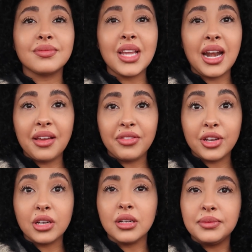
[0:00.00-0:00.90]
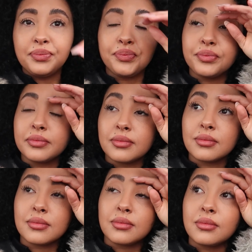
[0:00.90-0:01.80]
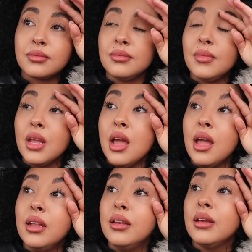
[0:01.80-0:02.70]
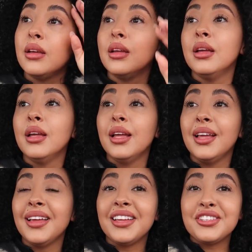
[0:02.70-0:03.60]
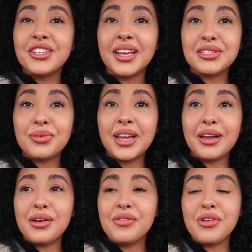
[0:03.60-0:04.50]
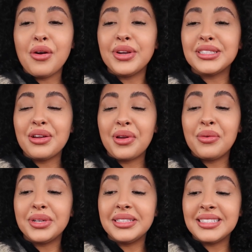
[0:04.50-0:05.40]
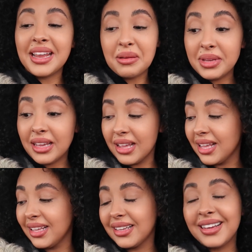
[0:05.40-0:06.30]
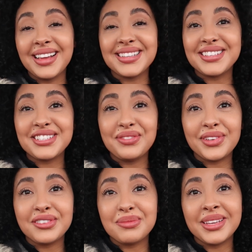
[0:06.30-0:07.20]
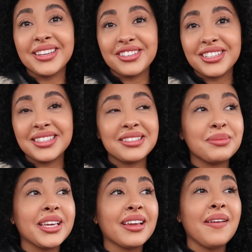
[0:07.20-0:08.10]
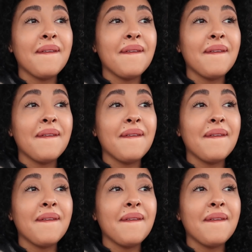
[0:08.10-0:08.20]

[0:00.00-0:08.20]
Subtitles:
and I feel her, and she has a way of always knowing what to say to me, because she feels me and she sees me.